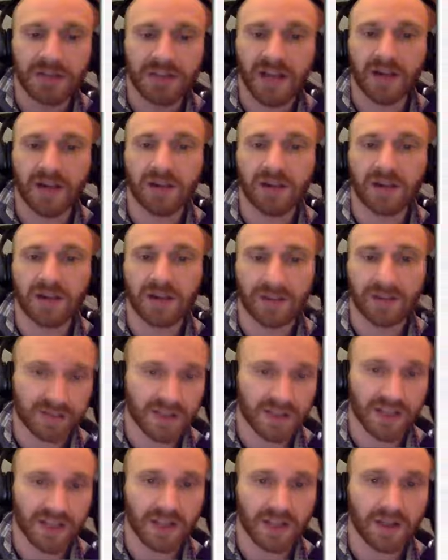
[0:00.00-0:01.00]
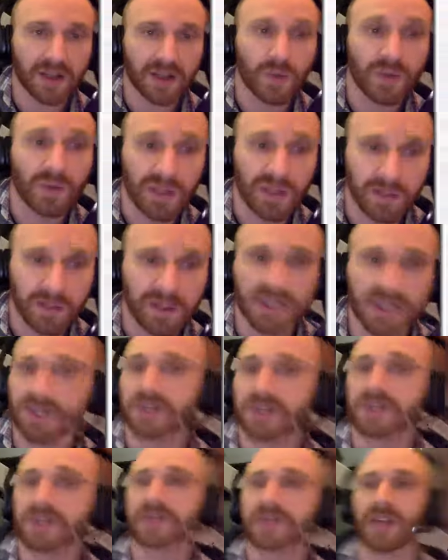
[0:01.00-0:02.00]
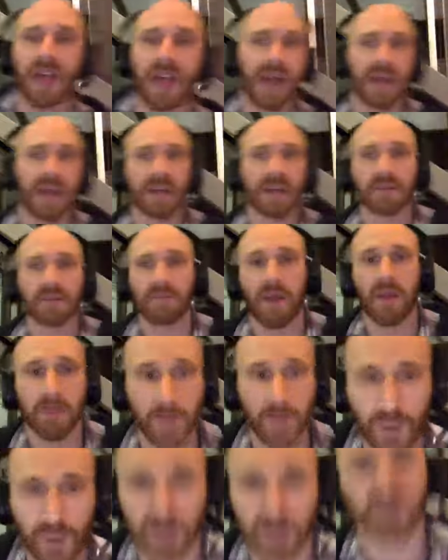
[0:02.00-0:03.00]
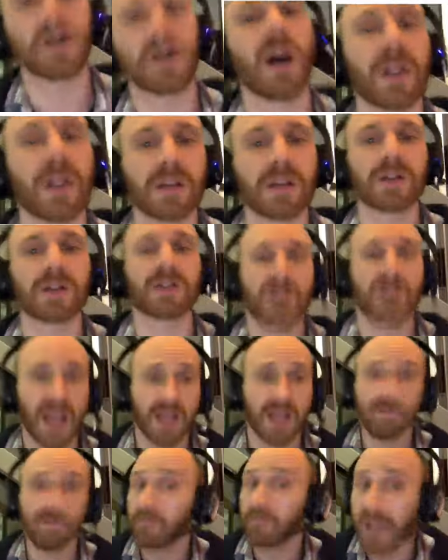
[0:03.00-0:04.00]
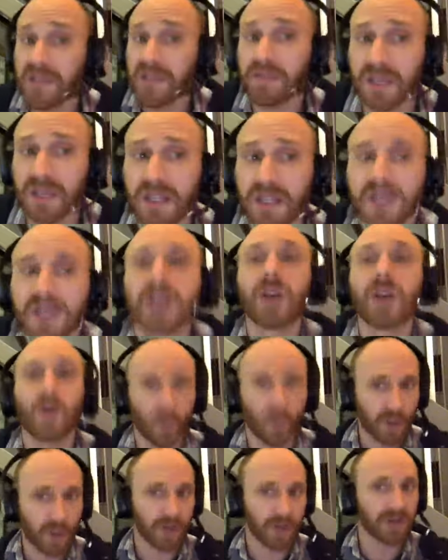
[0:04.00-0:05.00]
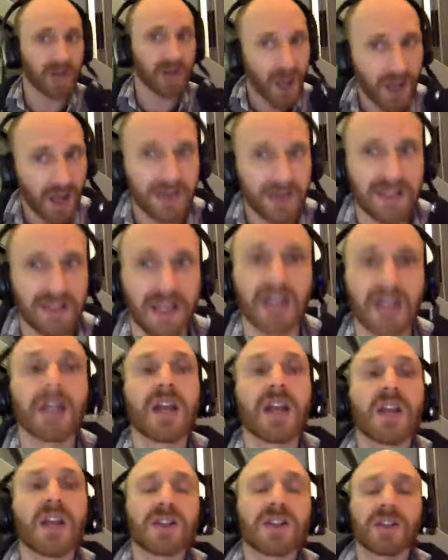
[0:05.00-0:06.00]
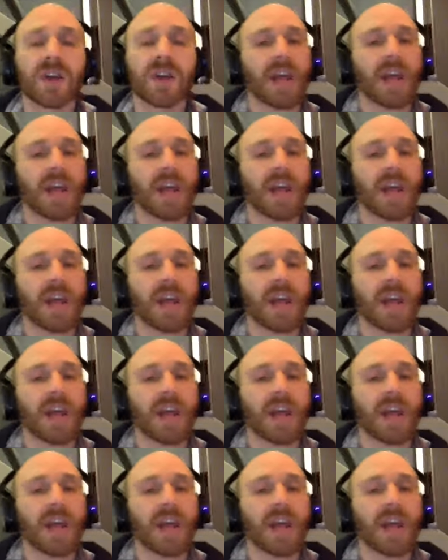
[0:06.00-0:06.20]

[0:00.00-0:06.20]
like with images and maybe real colors and maybe real content. So you're